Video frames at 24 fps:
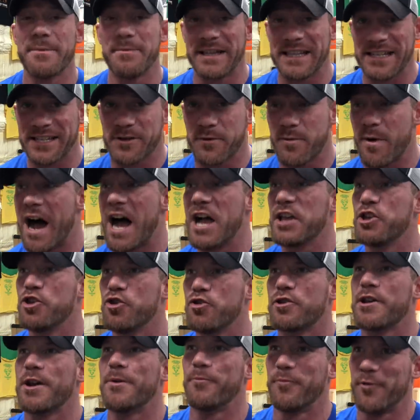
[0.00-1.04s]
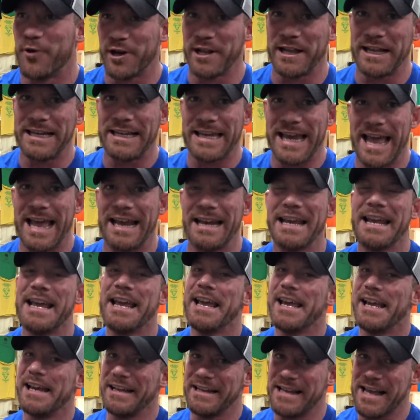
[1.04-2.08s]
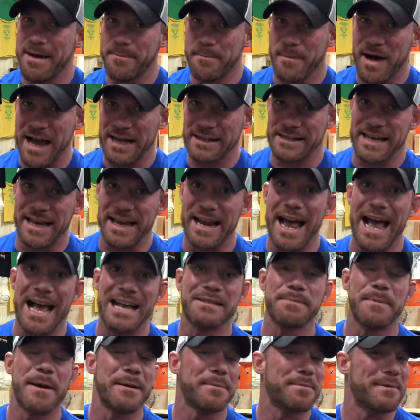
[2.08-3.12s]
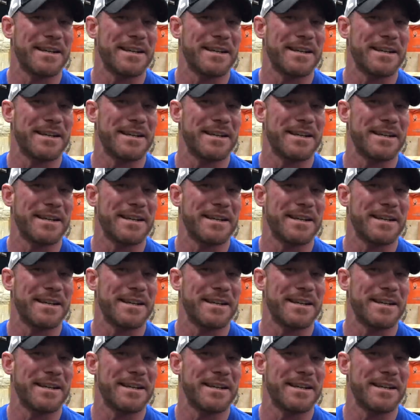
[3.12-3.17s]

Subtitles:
And with the squat, you can really get in that mindset aspect,